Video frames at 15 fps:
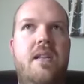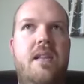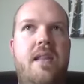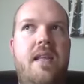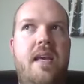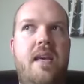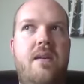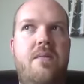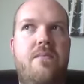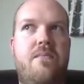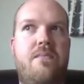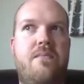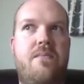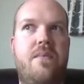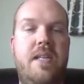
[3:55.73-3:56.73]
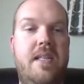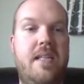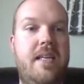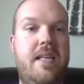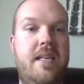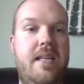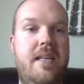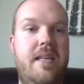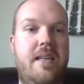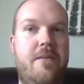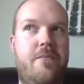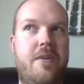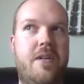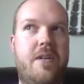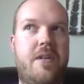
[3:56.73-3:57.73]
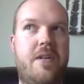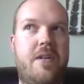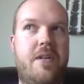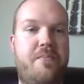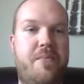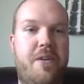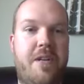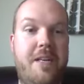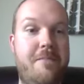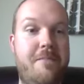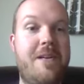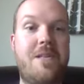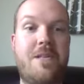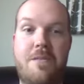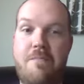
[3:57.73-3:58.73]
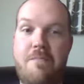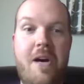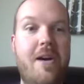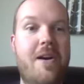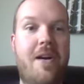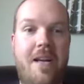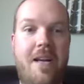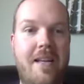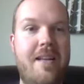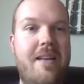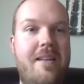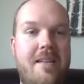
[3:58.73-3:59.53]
they really were pretty much spot on.